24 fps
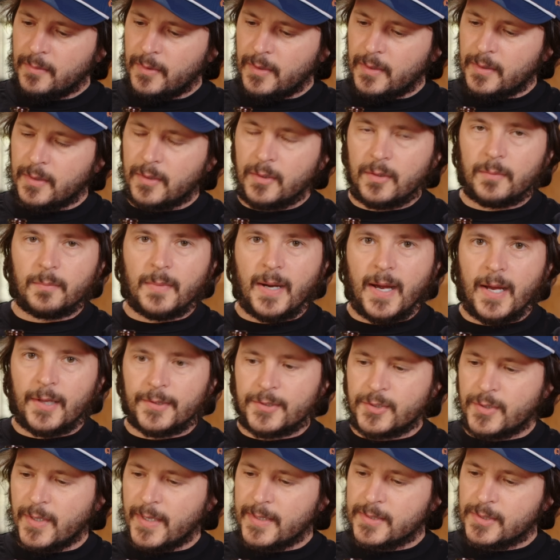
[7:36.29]
but a good
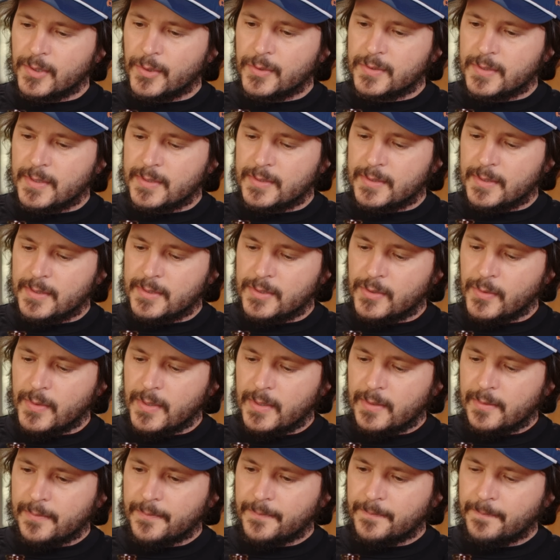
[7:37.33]
mild translucency to
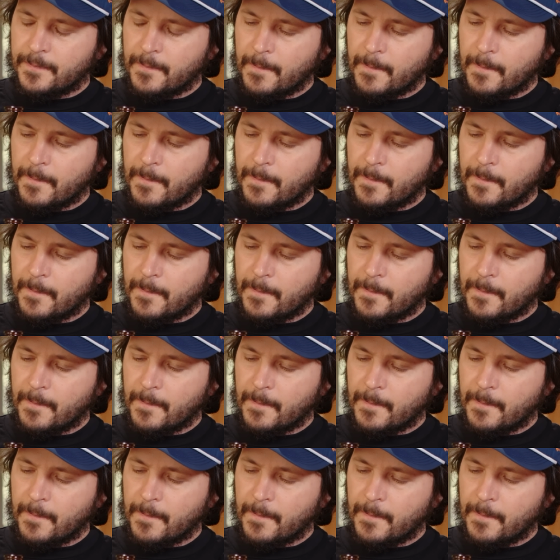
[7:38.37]
it,